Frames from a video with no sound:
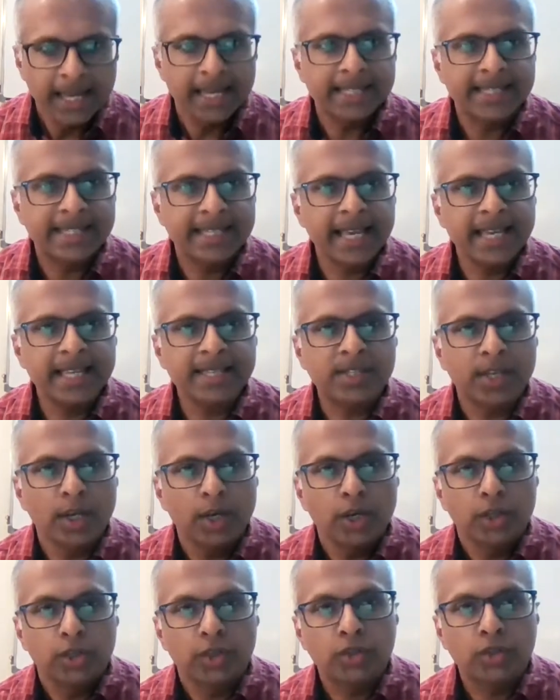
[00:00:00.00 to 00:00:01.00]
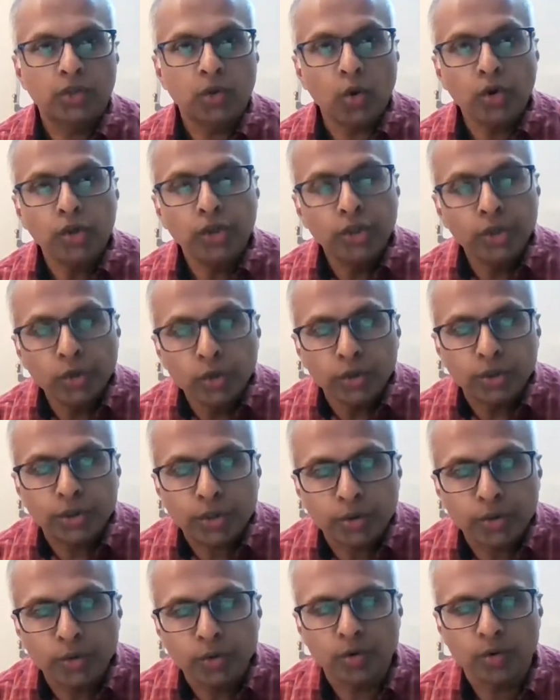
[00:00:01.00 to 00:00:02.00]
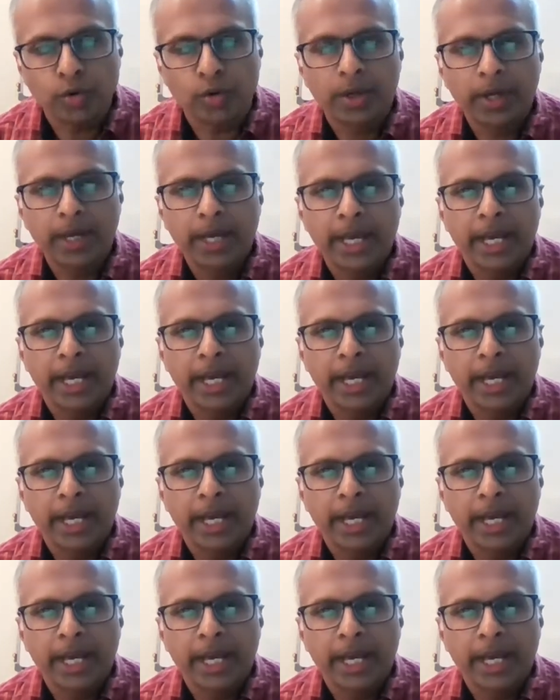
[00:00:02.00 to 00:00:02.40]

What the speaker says: It says, so you too,